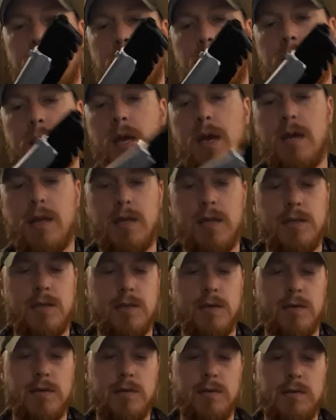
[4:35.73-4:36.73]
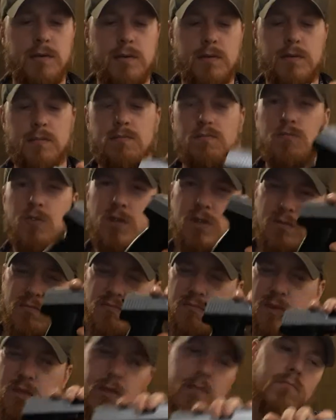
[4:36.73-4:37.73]
Now these guns,
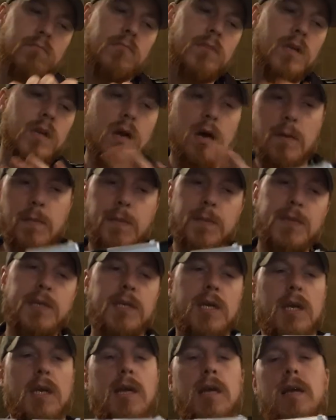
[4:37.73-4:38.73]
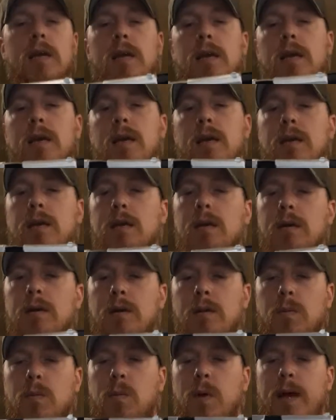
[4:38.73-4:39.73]
they aren't particularly
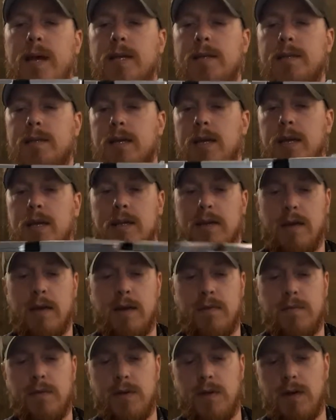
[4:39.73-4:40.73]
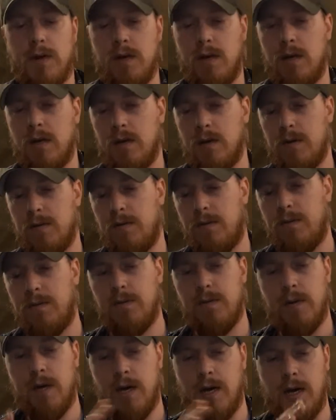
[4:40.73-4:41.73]
weighty. They haven't got a lot of
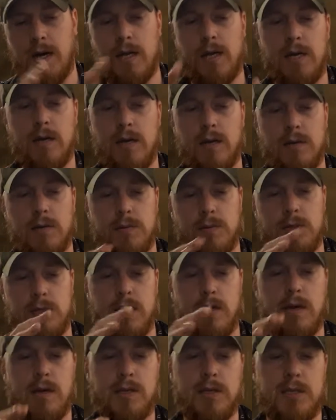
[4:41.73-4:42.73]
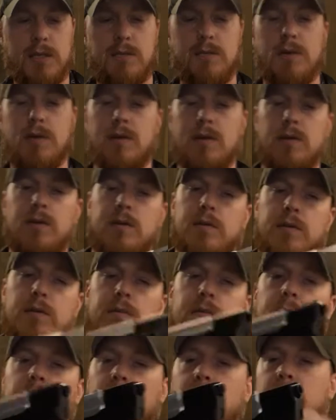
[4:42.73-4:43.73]
hidey holes like some other guns
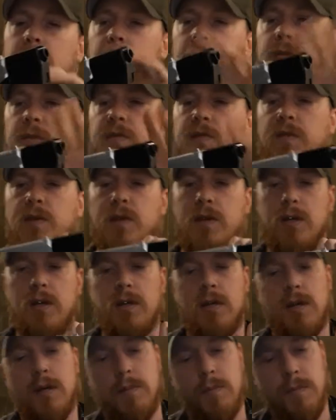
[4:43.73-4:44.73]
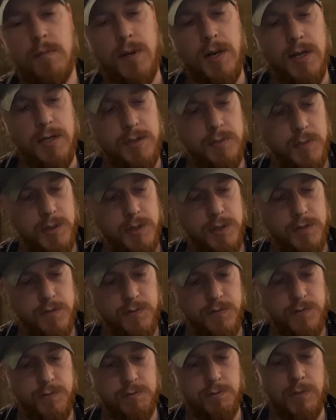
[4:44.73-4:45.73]
where you can sort of place bits of
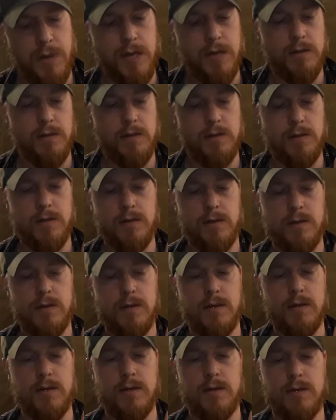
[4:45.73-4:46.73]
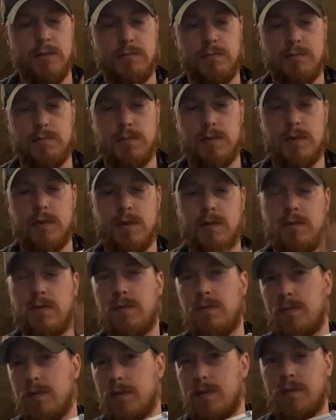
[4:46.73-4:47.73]
metal and stuff,
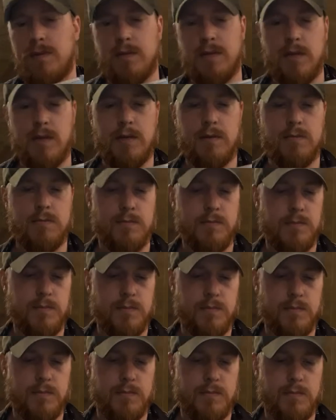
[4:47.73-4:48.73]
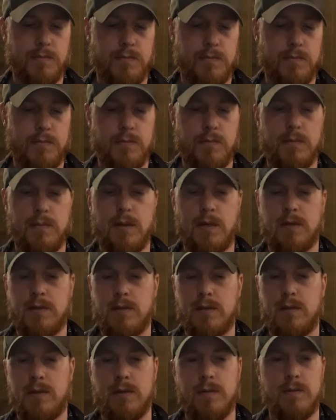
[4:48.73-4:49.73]
as they like
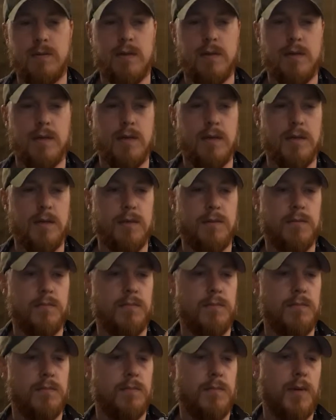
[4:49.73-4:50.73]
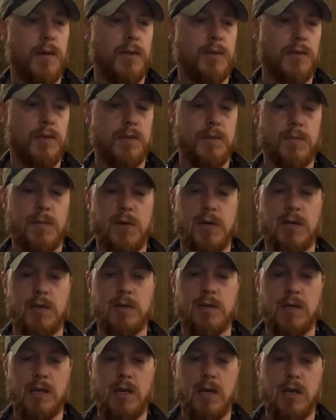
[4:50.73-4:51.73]
to do in plastic springers.